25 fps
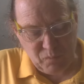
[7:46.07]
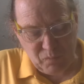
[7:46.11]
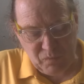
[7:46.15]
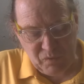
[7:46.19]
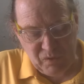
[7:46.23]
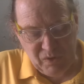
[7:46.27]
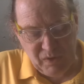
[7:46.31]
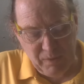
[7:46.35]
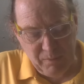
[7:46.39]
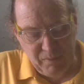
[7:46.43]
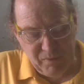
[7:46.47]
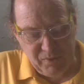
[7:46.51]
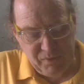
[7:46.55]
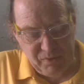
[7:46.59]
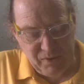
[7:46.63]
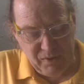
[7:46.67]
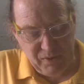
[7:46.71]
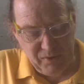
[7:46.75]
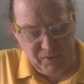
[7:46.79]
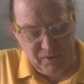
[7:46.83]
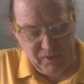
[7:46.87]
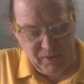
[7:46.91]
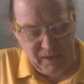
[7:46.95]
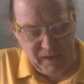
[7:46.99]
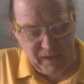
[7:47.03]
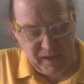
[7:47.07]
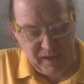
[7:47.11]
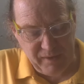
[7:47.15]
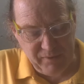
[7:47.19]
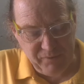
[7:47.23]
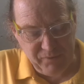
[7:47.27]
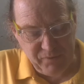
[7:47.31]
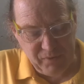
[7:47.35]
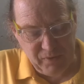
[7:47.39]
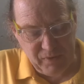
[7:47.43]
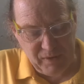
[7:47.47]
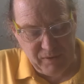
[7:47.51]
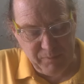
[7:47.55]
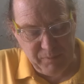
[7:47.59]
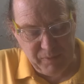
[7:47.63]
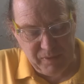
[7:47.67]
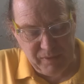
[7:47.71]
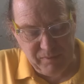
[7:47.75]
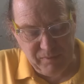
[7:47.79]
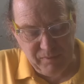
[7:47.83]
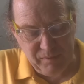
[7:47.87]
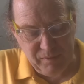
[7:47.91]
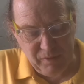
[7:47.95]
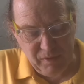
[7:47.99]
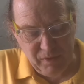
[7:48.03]
Number two, you have to have
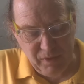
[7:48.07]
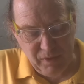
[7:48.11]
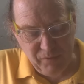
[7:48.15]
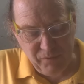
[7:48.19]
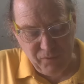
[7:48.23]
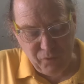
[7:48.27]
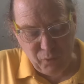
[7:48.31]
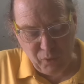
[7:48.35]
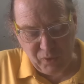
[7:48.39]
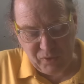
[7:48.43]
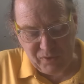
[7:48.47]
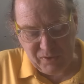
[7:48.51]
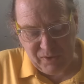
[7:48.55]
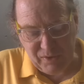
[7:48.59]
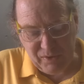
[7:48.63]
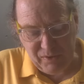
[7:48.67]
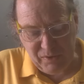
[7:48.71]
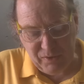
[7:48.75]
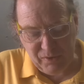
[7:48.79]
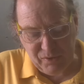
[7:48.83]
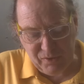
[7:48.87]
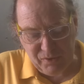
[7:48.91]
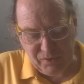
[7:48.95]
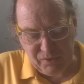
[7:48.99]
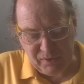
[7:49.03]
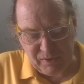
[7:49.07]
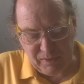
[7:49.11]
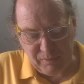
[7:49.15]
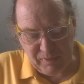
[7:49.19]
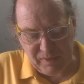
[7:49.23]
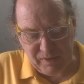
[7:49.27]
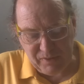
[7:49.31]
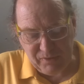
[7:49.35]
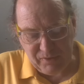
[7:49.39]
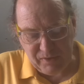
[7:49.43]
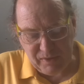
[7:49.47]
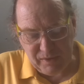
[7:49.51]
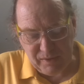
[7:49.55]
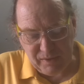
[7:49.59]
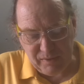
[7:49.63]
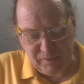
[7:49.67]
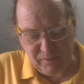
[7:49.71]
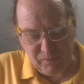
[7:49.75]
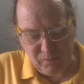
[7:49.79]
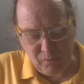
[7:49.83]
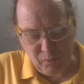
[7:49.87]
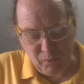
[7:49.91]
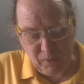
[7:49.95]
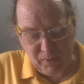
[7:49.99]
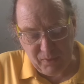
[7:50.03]
been 14 years a resident
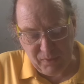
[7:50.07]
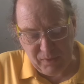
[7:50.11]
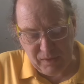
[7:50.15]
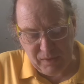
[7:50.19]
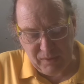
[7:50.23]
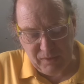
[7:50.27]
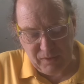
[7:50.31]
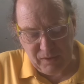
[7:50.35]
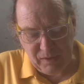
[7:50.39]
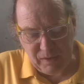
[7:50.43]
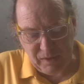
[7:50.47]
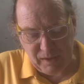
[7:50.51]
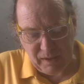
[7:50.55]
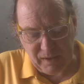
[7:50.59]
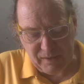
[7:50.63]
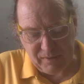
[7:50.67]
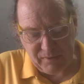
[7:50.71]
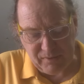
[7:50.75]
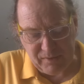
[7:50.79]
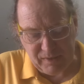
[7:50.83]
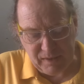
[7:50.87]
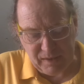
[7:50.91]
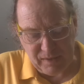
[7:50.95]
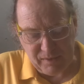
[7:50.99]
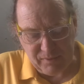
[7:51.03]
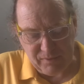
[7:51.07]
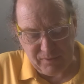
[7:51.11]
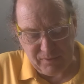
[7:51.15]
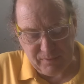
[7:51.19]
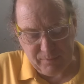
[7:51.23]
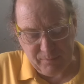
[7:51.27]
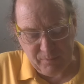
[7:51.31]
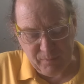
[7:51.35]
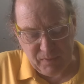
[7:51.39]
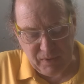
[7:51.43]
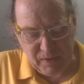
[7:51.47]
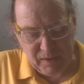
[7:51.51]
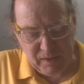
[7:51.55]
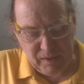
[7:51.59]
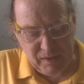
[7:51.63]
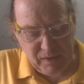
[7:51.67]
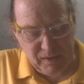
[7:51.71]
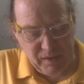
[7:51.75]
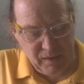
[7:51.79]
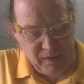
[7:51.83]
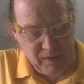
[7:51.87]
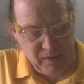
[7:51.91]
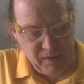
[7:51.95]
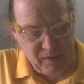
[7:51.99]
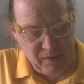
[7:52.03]
within the United States.
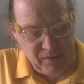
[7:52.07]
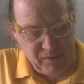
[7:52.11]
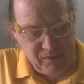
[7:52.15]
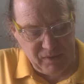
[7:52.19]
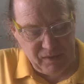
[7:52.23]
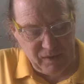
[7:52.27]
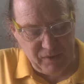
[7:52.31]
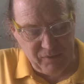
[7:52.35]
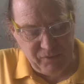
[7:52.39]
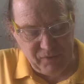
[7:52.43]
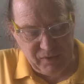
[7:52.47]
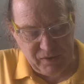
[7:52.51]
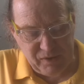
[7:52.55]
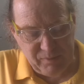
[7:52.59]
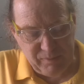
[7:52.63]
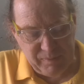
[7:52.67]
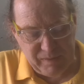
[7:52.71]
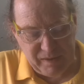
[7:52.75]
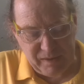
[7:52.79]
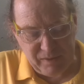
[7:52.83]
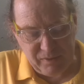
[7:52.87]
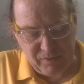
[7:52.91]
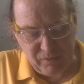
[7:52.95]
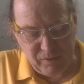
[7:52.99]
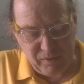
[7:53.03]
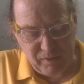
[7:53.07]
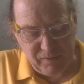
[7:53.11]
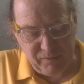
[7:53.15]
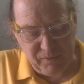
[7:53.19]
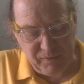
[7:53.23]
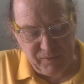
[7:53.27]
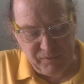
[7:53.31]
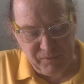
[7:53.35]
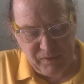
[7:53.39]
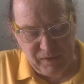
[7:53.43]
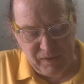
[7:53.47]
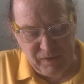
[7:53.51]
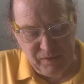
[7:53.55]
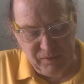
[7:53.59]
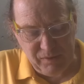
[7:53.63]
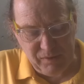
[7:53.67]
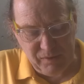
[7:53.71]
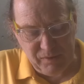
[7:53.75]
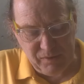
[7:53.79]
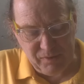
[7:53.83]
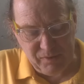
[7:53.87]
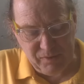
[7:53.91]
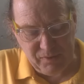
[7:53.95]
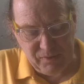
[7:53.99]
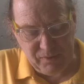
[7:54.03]
Self-explanatory. 15
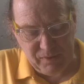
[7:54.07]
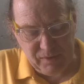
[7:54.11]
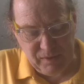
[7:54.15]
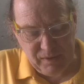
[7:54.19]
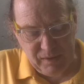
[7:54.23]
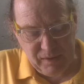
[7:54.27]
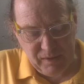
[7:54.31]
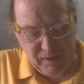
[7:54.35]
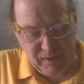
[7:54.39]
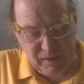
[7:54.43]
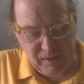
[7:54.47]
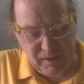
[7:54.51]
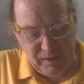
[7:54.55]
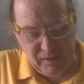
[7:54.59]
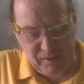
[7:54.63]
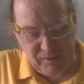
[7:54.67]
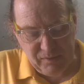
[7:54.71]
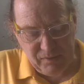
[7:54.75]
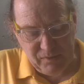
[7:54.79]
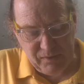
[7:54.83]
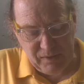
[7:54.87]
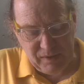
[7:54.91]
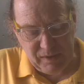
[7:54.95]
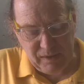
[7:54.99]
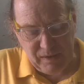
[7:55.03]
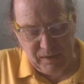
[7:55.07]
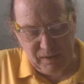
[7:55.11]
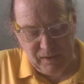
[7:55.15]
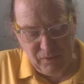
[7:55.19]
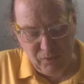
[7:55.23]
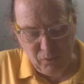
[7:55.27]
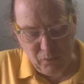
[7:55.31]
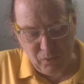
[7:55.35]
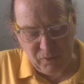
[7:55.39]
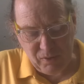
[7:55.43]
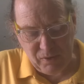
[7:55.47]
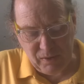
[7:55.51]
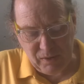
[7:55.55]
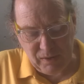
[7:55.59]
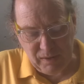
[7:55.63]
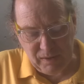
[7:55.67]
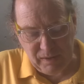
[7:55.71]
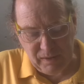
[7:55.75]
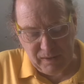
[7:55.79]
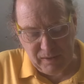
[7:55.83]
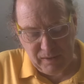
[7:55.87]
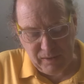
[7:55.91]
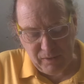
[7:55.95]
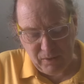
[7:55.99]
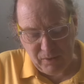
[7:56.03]
years is an
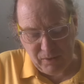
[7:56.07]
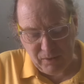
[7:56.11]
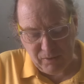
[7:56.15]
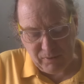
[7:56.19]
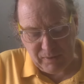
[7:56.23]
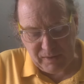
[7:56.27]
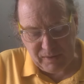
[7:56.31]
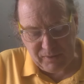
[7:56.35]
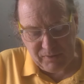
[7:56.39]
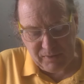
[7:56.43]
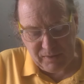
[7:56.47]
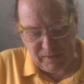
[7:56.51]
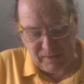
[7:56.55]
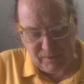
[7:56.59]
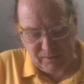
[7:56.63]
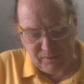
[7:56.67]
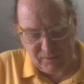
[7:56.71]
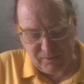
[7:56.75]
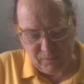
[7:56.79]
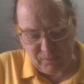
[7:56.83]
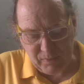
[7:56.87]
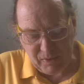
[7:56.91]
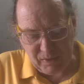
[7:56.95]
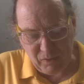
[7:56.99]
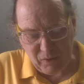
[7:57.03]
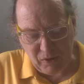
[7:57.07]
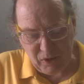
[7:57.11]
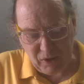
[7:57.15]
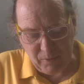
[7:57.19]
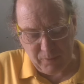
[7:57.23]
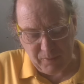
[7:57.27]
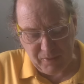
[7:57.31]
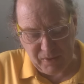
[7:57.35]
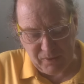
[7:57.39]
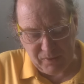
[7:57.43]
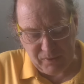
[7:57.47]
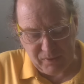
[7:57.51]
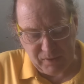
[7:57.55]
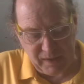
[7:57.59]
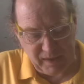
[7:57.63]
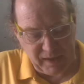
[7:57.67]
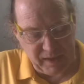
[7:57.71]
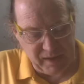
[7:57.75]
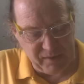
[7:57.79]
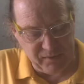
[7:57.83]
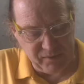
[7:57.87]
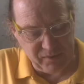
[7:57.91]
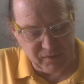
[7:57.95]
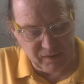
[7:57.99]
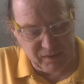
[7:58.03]
inordinately long residence requirement to
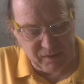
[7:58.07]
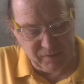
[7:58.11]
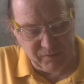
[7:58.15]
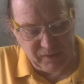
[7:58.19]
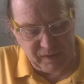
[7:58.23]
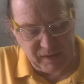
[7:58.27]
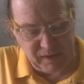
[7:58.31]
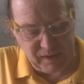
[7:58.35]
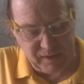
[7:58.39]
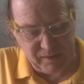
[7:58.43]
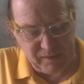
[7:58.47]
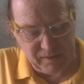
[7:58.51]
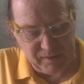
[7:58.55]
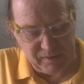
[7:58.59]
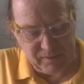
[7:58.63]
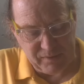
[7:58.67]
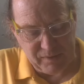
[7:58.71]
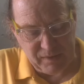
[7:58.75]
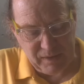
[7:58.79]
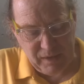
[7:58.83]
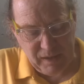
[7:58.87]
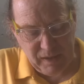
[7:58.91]
ask of candidates.